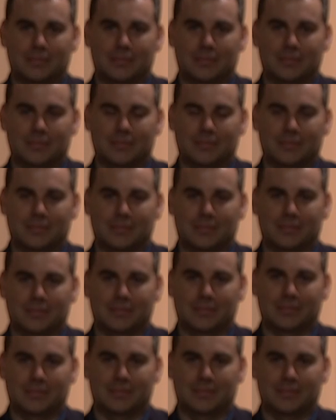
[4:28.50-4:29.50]

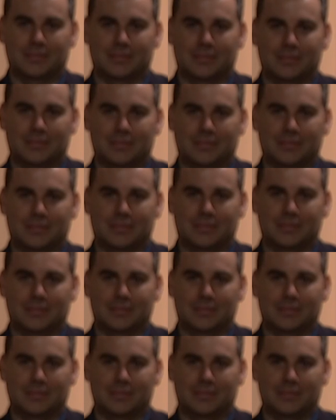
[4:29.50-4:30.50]

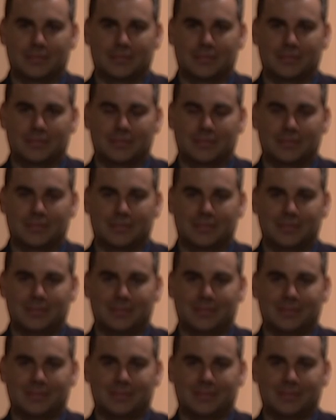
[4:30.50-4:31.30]
(silent)